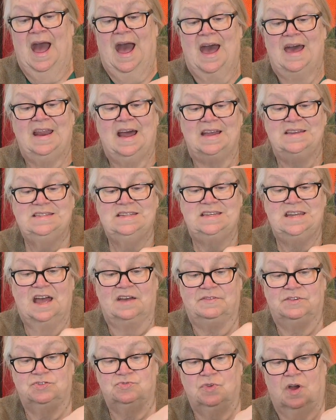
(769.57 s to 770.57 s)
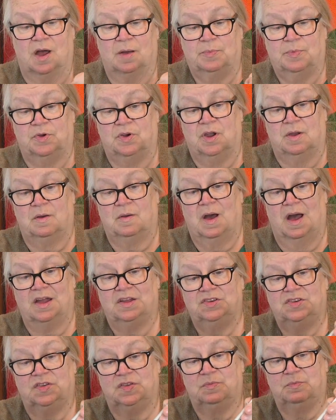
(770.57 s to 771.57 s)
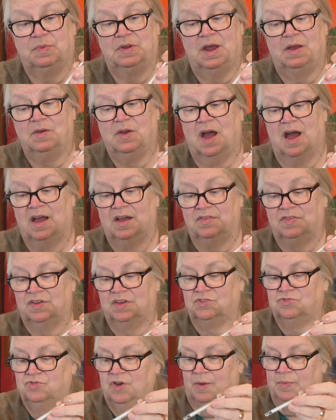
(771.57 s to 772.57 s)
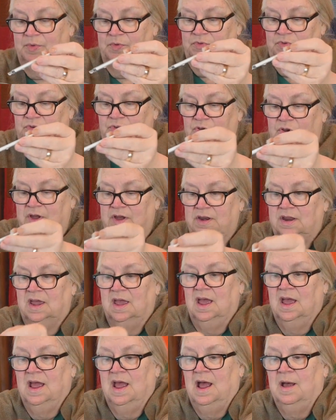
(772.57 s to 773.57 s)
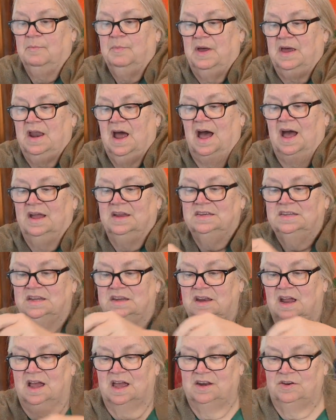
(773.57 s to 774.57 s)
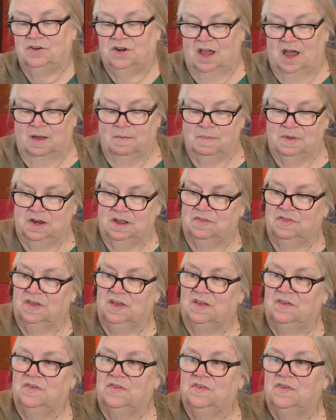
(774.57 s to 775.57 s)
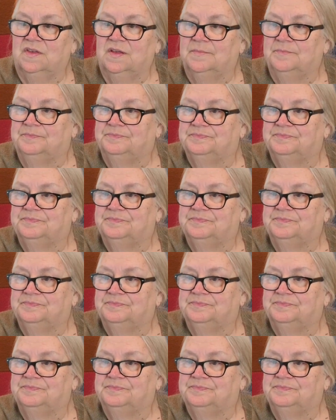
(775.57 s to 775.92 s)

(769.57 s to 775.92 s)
And I didn't have a dropper. I think droppers are good. But I don't know how many of these,